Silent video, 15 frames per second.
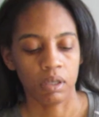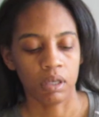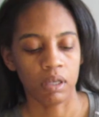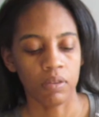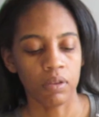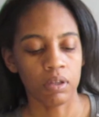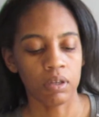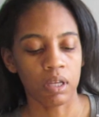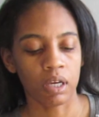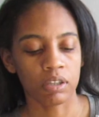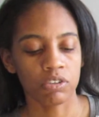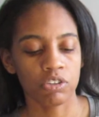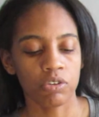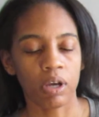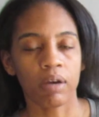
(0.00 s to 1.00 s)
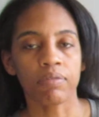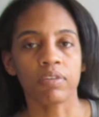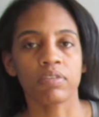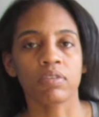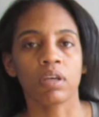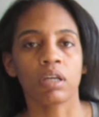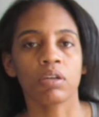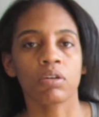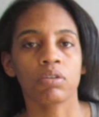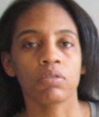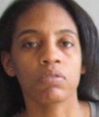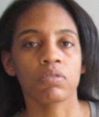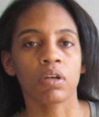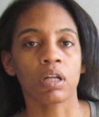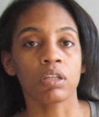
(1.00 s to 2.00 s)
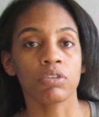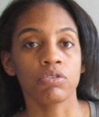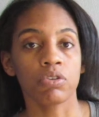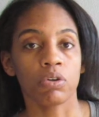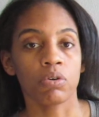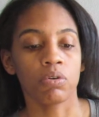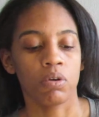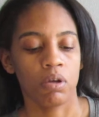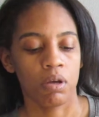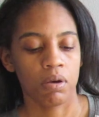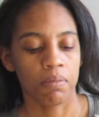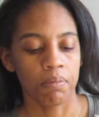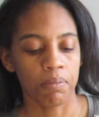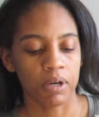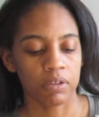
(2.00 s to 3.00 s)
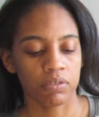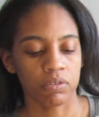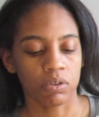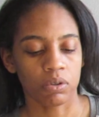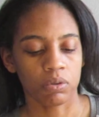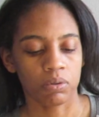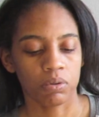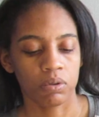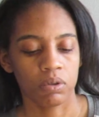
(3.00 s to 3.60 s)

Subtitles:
And then next you have the skeletal muscle